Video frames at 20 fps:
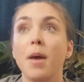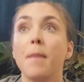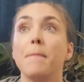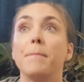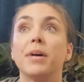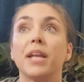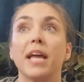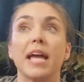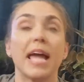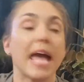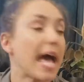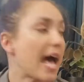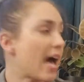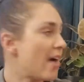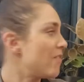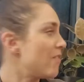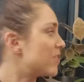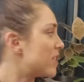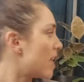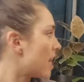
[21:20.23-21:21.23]
But I
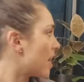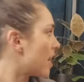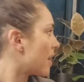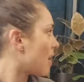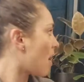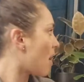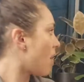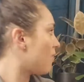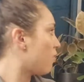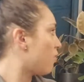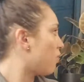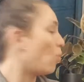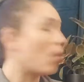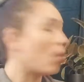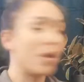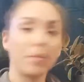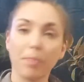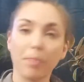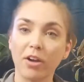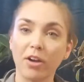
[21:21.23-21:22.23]
have taken off
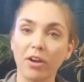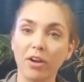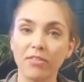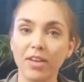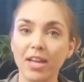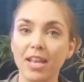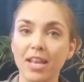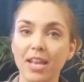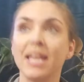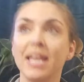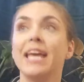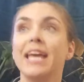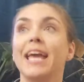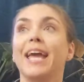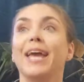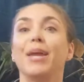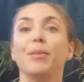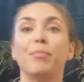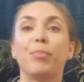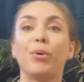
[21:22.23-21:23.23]
one part of it
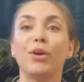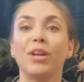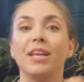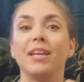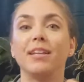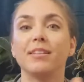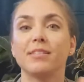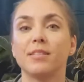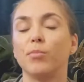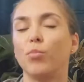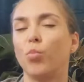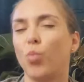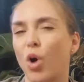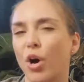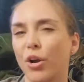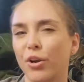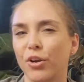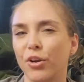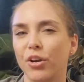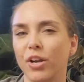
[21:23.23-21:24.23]
and put it in some
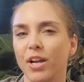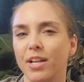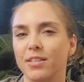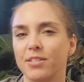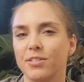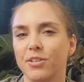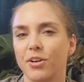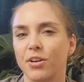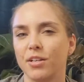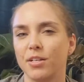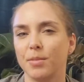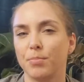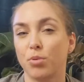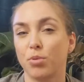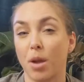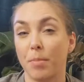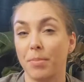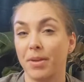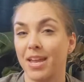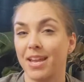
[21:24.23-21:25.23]
water and started to
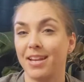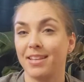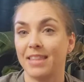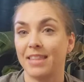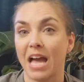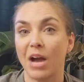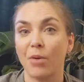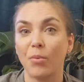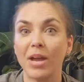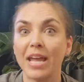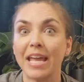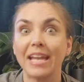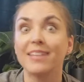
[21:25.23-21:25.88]
propagate it that way.